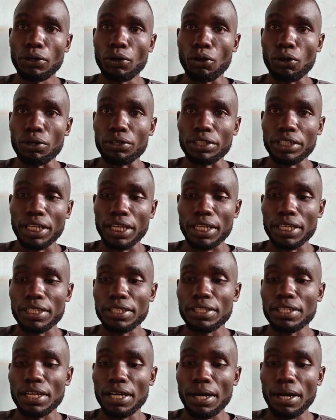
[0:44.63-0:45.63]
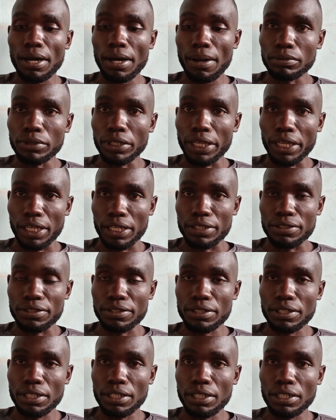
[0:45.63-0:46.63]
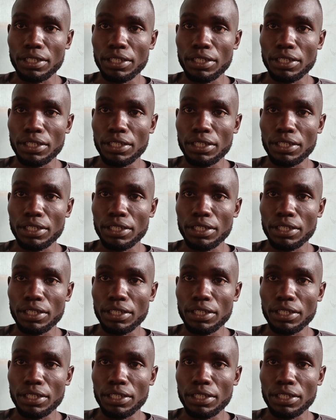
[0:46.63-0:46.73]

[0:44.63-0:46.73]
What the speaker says: or either eggs.